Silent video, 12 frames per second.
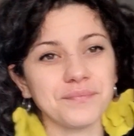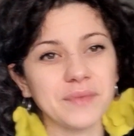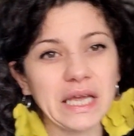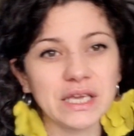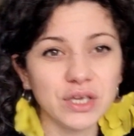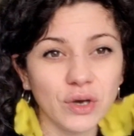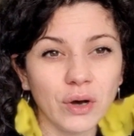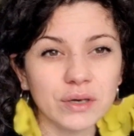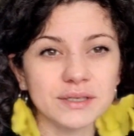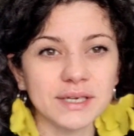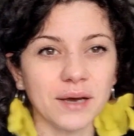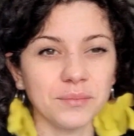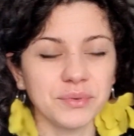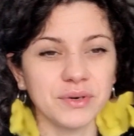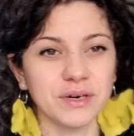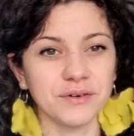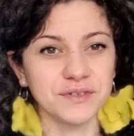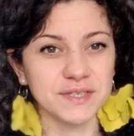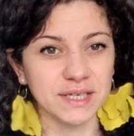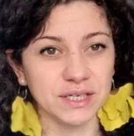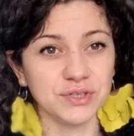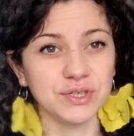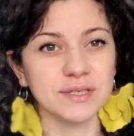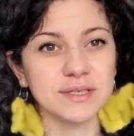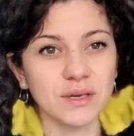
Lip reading: yoke number of stitches,